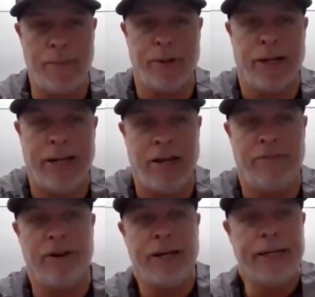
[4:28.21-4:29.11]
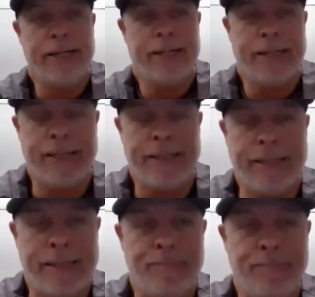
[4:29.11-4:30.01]
I believe.
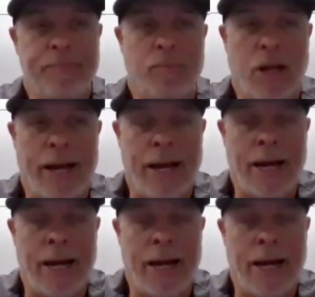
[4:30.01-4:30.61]
It